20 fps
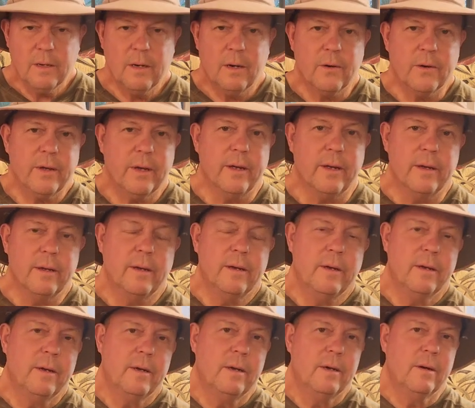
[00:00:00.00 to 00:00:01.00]
Okay,
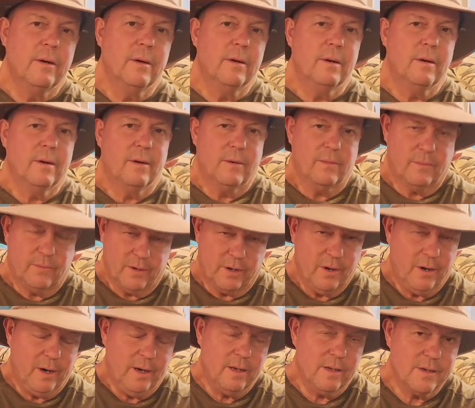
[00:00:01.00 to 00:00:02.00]

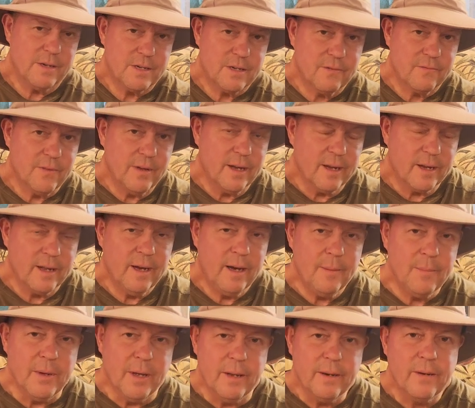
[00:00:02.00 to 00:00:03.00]
regardless of that
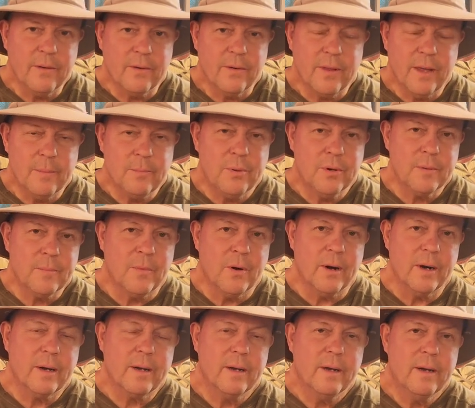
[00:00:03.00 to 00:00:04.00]
comment or that
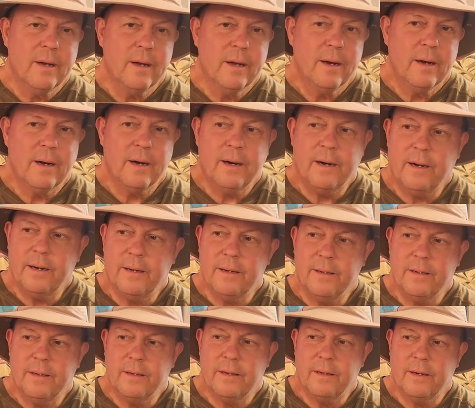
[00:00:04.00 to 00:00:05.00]
bookmark,
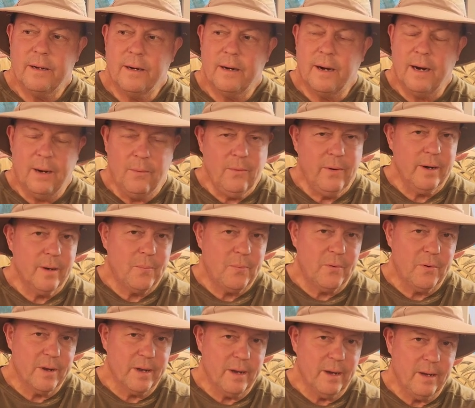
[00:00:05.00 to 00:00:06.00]
I want to
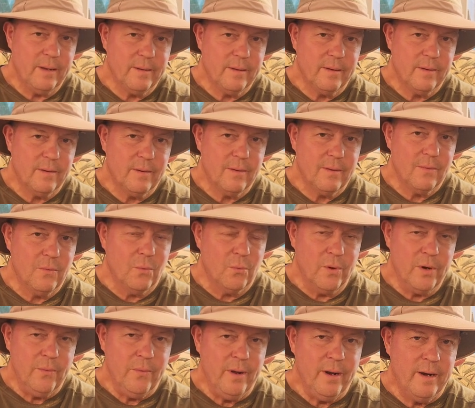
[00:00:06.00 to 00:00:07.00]
point out,
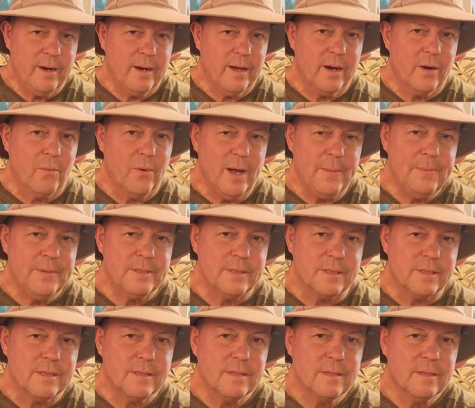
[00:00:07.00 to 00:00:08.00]
we're running out of
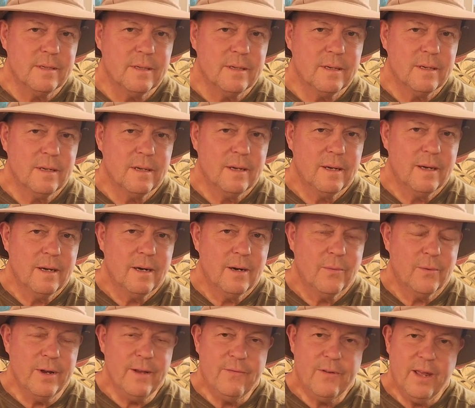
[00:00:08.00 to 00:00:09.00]
weapons.
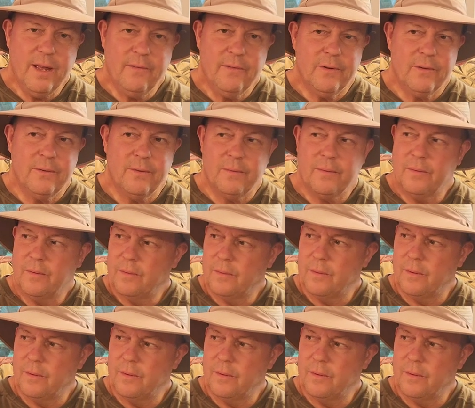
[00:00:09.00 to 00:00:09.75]
We've given